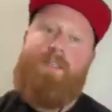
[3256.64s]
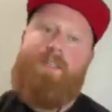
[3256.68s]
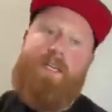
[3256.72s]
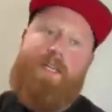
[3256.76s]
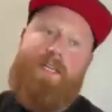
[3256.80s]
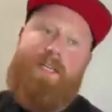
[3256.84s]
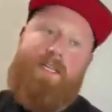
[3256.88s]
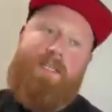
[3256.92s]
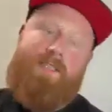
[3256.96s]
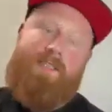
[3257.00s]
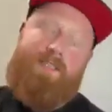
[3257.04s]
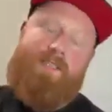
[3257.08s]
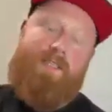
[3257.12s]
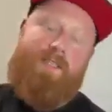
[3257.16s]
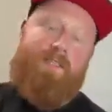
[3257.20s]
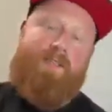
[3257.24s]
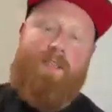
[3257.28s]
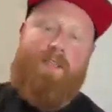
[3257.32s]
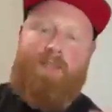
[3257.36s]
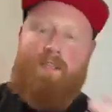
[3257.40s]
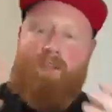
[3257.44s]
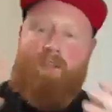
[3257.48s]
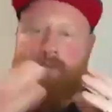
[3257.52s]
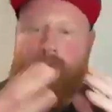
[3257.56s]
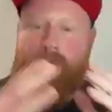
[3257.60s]
and I don't
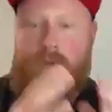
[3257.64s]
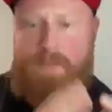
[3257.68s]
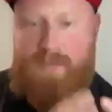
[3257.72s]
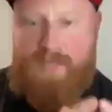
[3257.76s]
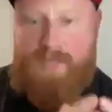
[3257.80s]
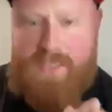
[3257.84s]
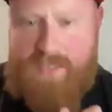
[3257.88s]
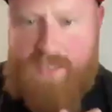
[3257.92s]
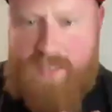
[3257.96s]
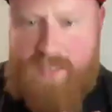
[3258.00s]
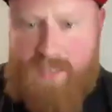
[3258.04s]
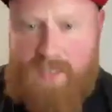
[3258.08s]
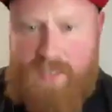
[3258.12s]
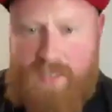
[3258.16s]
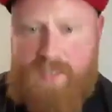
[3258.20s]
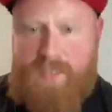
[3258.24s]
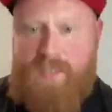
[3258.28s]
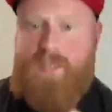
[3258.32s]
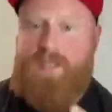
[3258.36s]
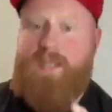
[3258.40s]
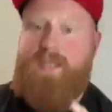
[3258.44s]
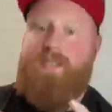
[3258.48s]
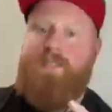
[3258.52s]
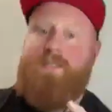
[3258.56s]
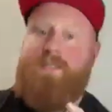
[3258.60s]
know, you've probably seen
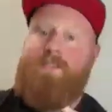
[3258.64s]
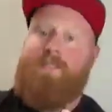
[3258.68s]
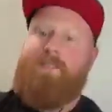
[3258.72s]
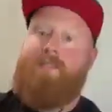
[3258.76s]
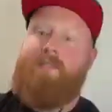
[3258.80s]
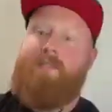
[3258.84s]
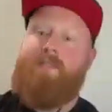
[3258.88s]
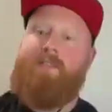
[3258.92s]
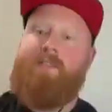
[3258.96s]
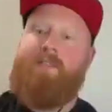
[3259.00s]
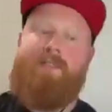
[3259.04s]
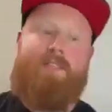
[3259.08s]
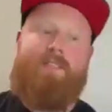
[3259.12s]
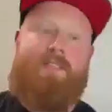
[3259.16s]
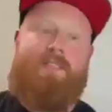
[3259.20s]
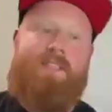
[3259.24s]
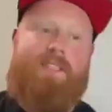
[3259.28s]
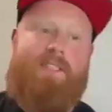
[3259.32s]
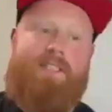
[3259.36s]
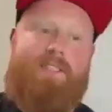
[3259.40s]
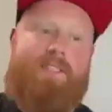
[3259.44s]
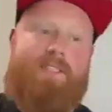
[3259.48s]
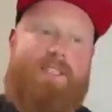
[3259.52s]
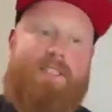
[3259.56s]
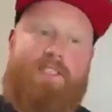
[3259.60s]
it. It's
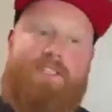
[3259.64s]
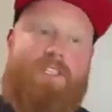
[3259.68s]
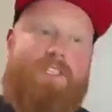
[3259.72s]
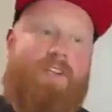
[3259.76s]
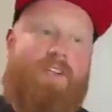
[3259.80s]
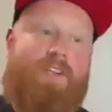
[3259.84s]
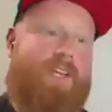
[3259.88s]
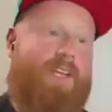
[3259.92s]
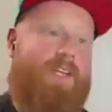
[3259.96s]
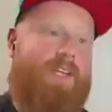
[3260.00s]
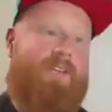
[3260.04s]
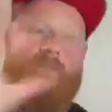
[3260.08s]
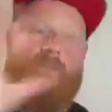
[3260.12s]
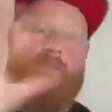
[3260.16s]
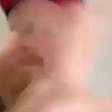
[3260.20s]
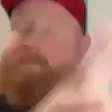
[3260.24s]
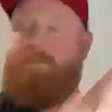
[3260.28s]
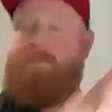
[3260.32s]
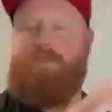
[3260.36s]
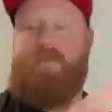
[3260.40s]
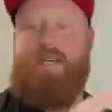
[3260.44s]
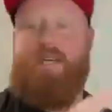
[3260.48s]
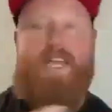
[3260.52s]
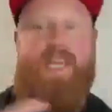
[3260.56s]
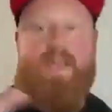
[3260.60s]
a giant
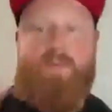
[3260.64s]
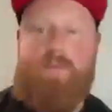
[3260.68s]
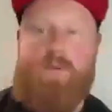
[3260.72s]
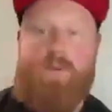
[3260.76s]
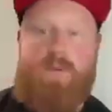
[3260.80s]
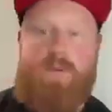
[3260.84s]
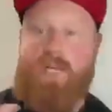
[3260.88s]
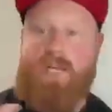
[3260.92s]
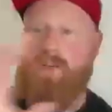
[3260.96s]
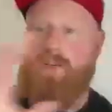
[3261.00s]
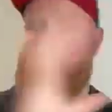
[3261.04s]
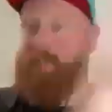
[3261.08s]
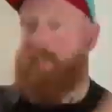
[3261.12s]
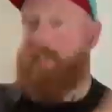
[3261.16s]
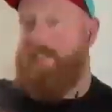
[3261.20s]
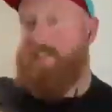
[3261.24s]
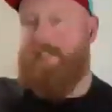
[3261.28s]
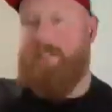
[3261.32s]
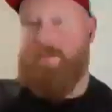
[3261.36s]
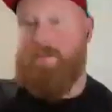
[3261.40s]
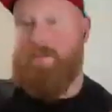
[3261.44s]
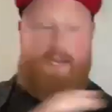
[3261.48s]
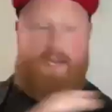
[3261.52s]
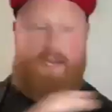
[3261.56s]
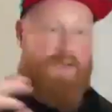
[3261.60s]
ape-like
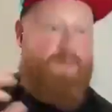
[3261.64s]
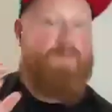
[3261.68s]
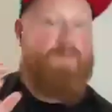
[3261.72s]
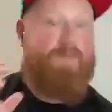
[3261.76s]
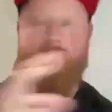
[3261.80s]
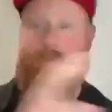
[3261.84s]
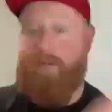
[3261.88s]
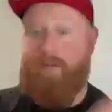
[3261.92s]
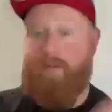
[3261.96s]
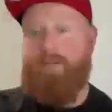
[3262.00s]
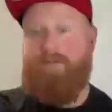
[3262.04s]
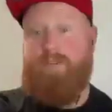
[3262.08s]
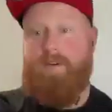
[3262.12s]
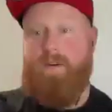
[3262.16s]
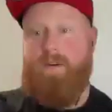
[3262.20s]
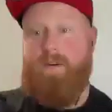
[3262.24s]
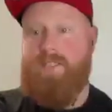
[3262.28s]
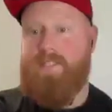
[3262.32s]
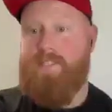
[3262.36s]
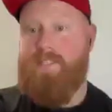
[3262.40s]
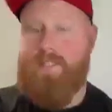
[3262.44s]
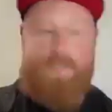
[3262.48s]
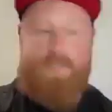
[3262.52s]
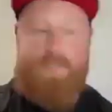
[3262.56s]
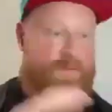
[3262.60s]
creature running through the
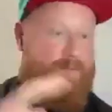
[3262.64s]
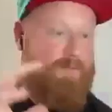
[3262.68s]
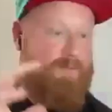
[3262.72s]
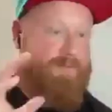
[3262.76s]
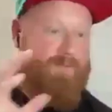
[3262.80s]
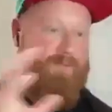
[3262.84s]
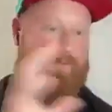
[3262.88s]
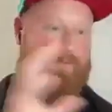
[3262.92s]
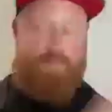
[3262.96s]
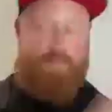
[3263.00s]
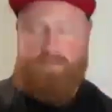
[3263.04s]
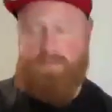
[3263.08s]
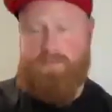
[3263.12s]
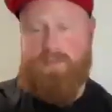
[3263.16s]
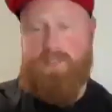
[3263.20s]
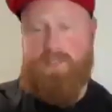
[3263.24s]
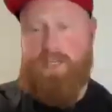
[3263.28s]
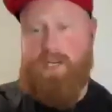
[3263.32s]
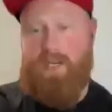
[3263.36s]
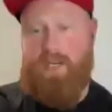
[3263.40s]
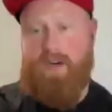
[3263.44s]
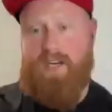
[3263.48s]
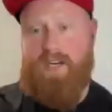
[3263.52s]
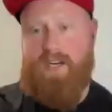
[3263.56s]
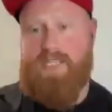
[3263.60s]
forest at
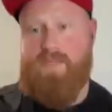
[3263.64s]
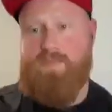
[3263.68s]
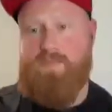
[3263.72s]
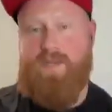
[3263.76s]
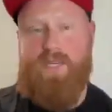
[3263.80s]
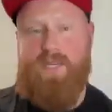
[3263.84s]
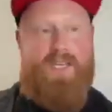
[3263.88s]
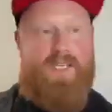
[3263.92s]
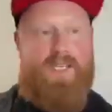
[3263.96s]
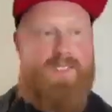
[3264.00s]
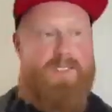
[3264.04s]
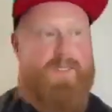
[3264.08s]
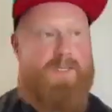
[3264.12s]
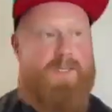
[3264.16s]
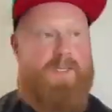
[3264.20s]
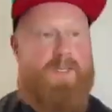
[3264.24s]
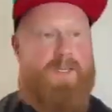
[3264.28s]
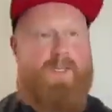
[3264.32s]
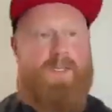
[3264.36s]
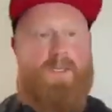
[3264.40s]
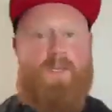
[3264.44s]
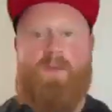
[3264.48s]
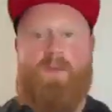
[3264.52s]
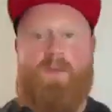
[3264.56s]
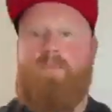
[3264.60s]
really high speeds,
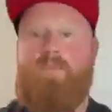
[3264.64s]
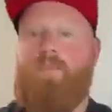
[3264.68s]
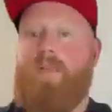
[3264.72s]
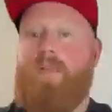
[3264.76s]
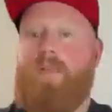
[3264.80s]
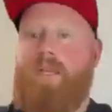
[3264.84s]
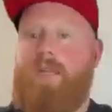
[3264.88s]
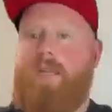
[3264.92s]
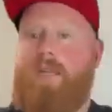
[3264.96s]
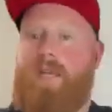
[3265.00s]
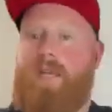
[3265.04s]
but